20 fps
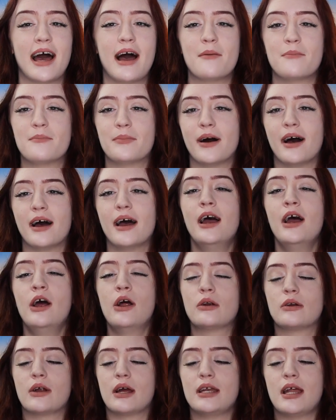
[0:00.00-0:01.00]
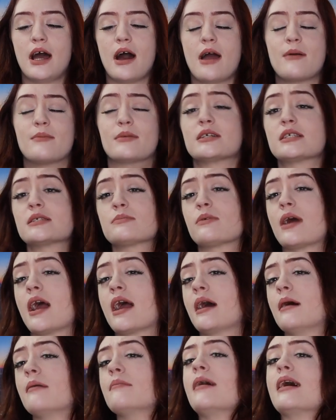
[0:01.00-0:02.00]
that, but right now I'm gonna
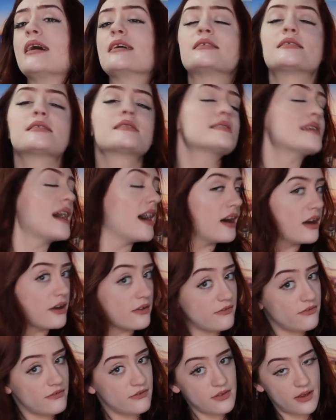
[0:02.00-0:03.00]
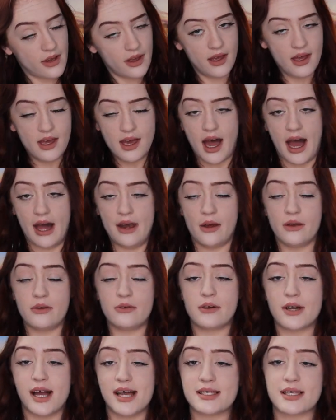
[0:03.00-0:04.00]
spray myself. I know
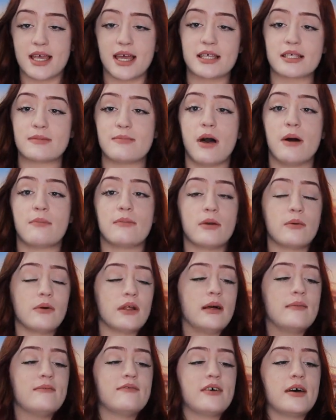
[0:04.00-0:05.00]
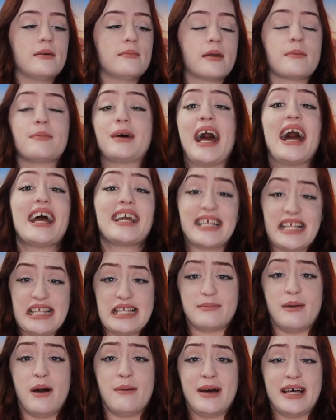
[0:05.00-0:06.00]
you guys can't smell me while I'm filming, but I can
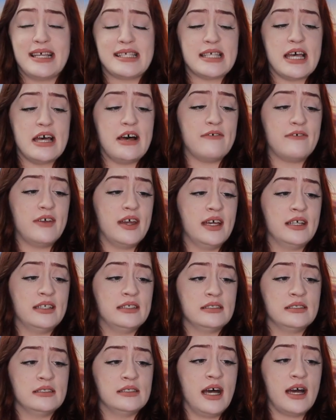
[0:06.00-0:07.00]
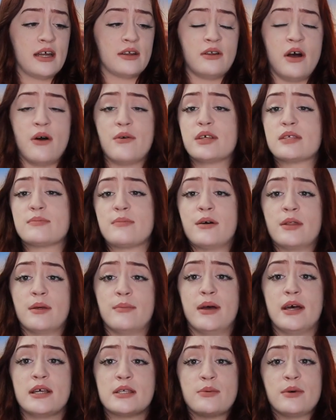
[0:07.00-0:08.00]
smell myself and I don't always smell the
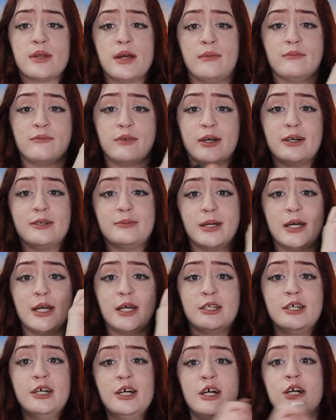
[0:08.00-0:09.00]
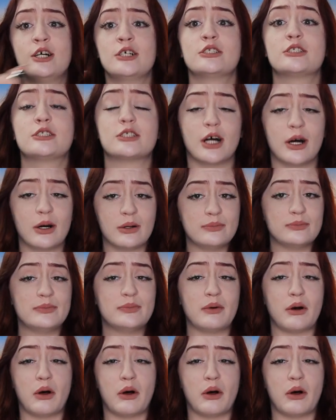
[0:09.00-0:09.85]
best when I'm filming, so